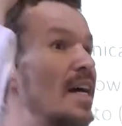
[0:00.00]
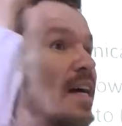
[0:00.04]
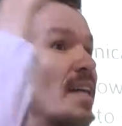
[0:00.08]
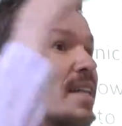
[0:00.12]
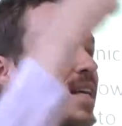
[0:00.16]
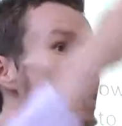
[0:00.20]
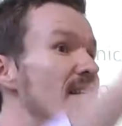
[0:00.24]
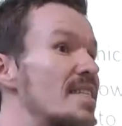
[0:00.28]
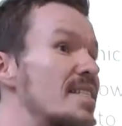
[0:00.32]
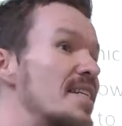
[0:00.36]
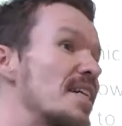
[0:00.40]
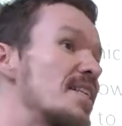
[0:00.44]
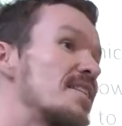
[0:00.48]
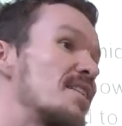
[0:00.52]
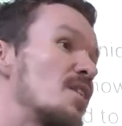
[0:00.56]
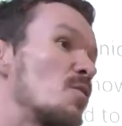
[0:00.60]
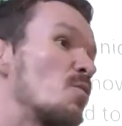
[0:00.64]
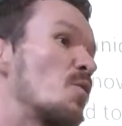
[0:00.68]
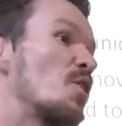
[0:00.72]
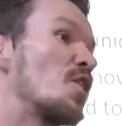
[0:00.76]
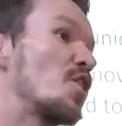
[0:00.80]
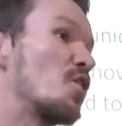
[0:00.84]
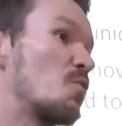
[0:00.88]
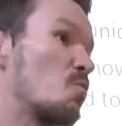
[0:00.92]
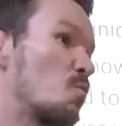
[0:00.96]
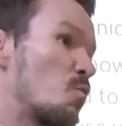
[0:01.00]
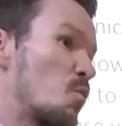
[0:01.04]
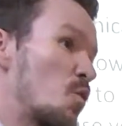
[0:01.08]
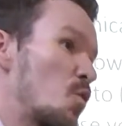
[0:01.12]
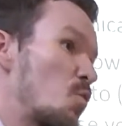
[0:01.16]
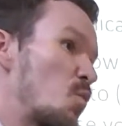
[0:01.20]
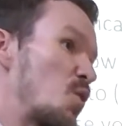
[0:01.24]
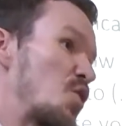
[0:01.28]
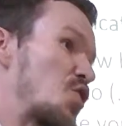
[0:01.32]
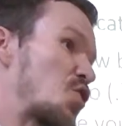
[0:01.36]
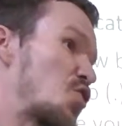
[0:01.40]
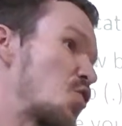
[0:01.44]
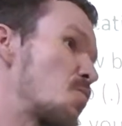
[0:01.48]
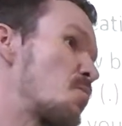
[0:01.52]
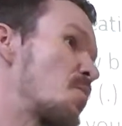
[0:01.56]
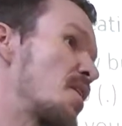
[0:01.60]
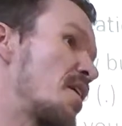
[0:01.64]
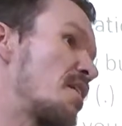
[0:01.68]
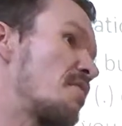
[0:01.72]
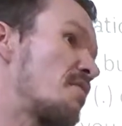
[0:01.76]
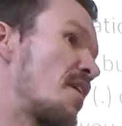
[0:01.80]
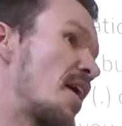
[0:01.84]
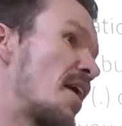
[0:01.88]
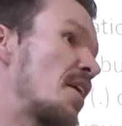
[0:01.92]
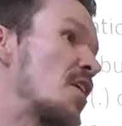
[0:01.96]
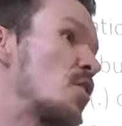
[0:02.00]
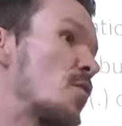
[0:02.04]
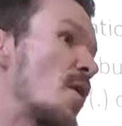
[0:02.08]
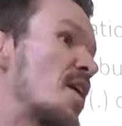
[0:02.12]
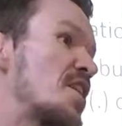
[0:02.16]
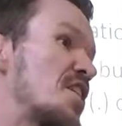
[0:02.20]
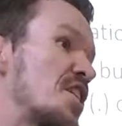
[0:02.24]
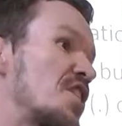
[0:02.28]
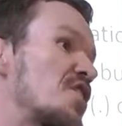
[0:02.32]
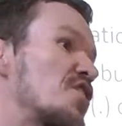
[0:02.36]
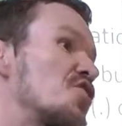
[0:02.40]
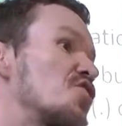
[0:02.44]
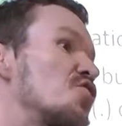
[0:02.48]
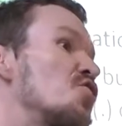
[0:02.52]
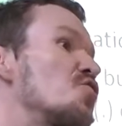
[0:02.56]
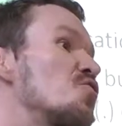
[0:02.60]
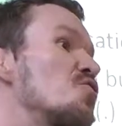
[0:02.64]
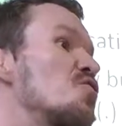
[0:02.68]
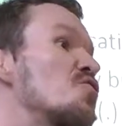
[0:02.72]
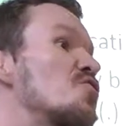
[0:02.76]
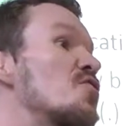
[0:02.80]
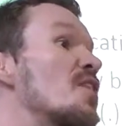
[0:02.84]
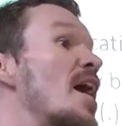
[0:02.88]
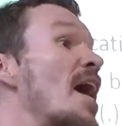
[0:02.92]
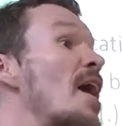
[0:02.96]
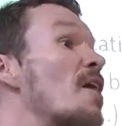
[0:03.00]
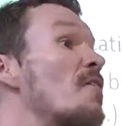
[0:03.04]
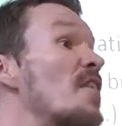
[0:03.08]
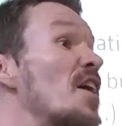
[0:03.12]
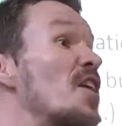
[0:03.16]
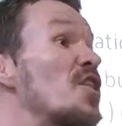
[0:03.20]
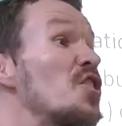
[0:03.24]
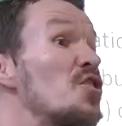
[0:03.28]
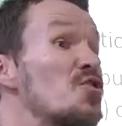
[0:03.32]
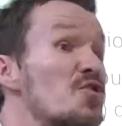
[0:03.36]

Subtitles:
they said that we should be evaluating students on how they